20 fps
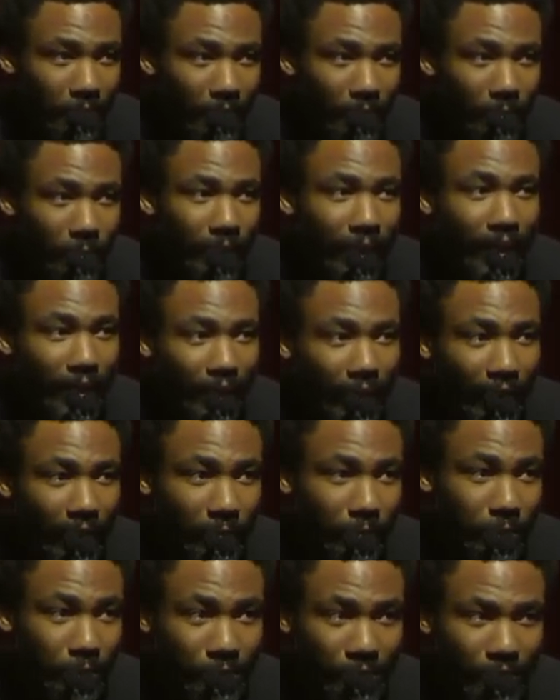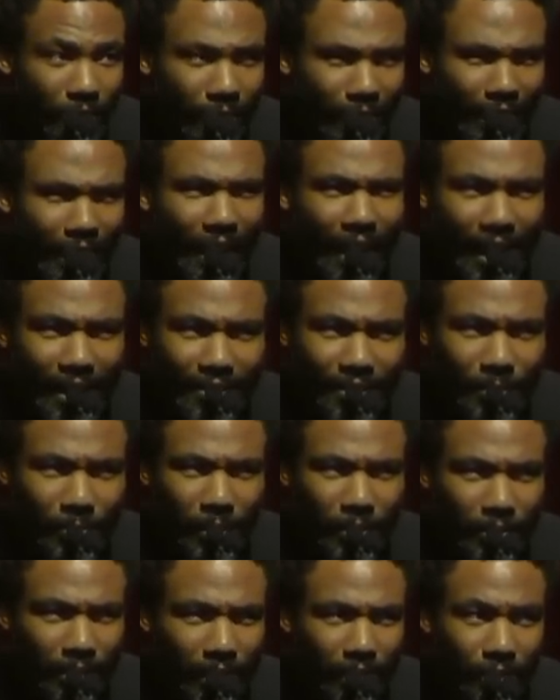And when Atlanta first started, I asked him,
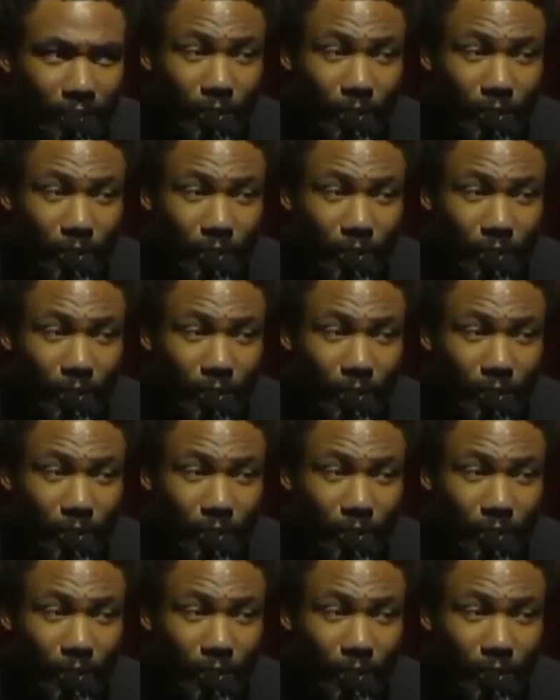I was like,